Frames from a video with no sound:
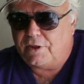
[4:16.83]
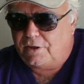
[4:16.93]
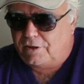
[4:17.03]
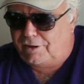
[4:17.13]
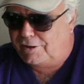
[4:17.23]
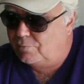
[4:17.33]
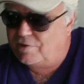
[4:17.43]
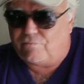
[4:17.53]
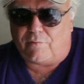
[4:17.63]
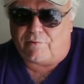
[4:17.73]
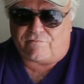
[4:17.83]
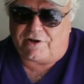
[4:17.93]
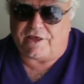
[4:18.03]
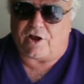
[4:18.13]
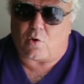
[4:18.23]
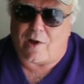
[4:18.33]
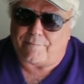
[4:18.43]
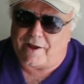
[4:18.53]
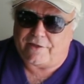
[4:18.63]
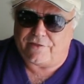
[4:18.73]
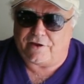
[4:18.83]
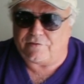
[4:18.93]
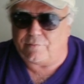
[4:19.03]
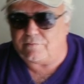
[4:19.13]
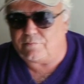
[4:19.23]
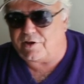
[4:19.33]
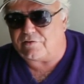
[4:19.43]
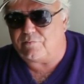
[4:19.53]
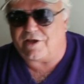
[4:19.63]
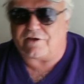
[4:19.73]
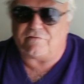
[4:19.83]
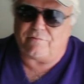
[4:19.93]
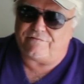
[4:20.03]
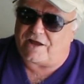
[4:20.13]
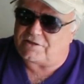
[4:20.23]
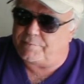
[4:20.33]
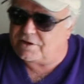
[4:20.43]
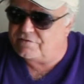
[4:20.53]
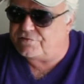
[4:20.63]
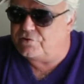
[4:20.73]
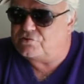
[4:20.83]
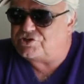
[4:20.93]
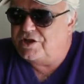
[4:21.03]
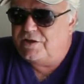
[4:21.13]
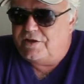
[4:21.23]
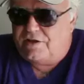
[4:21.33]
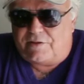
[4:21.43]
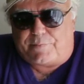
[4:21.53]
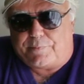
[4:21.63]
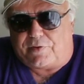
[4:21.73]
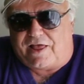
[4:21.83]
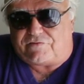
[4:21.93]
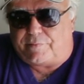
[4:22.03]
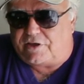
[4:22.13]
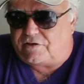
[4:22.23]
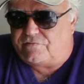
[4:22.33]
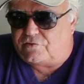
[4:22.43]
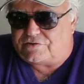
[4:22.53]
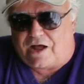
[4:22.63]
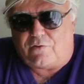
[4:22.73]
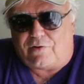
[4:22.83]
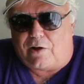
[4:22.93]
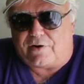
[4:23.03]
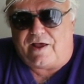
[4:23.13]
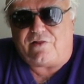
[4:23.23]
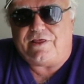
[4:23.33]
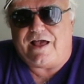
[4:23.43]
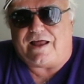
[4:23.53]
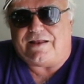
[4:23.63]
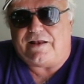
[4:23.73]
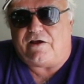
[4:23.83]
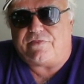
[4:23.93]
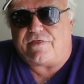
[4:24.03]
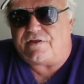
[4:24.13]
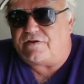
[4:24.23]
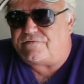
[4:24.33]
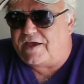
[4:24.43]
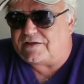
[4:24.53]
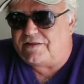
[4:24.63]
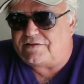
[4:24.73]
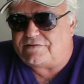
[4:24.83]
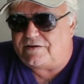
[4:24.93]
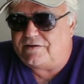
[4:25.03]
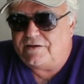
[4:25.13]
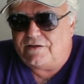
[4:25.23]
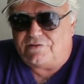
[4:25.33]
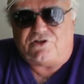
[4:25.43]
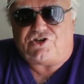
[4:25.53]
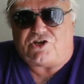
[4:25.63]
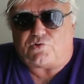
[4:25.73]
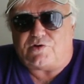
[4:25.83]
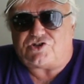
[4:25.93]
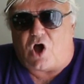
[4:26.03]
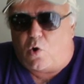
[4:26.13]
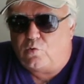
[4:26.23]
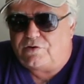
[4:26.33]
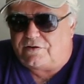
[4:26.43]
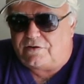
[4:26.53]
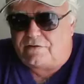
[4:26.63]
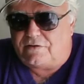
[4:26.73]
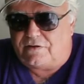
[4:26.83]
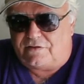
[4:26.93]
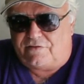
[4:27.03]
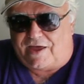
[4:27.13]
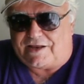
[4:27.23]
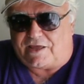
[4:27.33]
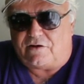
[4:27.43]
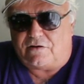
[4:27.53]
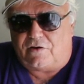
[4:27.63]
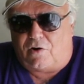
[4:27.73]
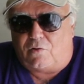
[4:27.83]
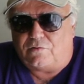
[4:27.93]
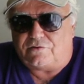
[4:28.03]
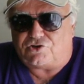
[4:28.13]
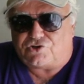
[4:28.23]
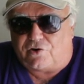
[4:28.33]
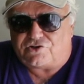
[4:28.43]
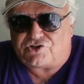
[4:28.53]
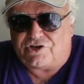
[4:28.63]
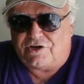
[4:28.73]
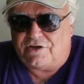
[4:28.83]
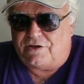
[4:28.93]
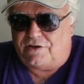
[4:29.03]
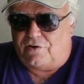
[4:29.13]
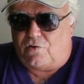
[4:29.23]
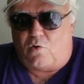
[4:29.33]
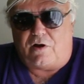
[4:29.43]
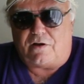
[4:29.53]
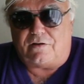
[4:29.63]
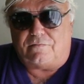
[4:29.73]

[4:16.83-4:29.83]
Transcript: We're really in a quagmire there. We've got to be confused. The people have to be confused how the hell he got in there, other than the fact that the Jesuits owned the Vatican, owned the church. Or,